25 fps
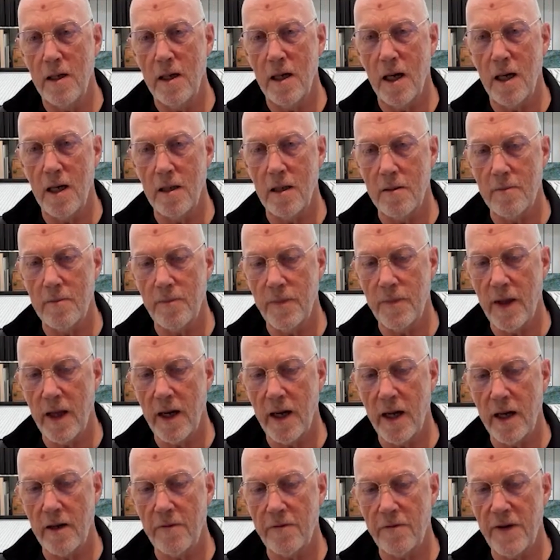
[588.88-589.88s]
And
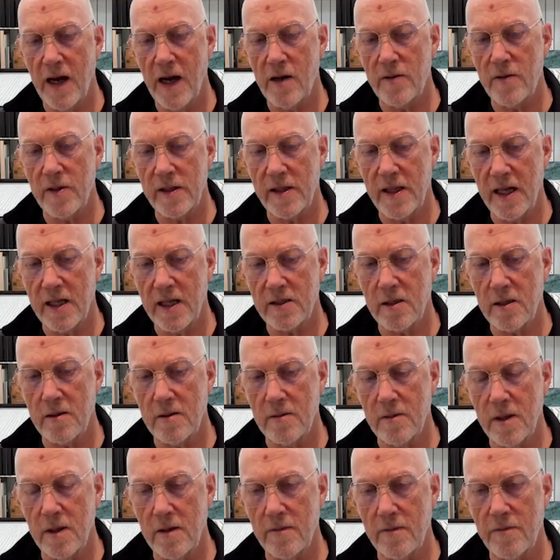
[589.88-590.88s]
I have found that that's
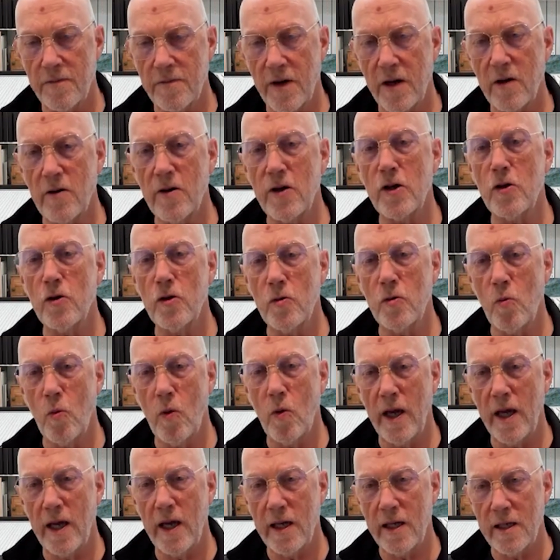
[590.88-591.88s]
a very good
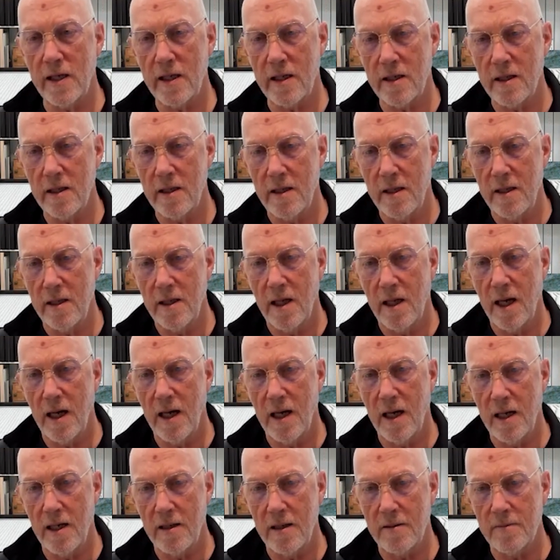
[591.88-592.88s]
way
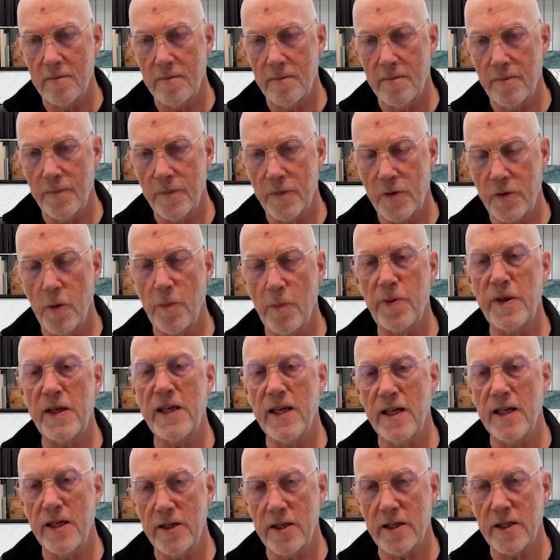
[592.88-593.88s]
to
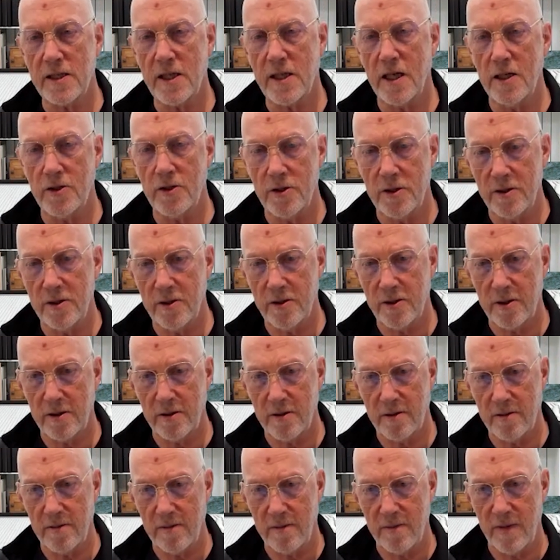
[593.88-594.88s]
begin
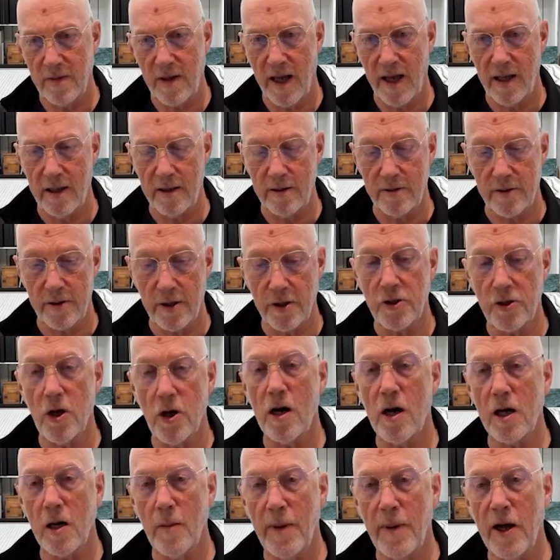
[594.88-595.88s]
discussions and to
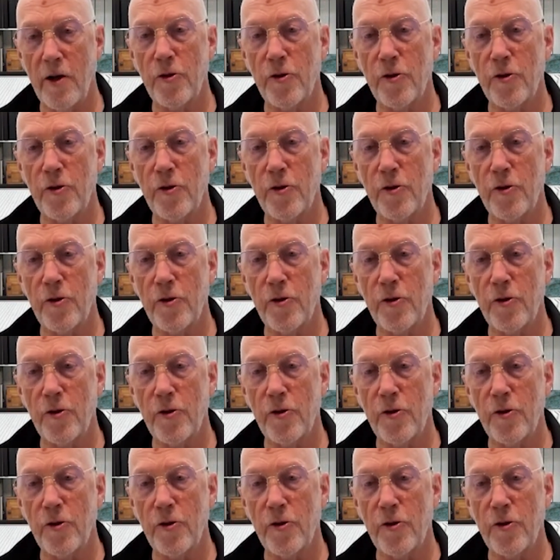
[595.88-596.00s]
talk about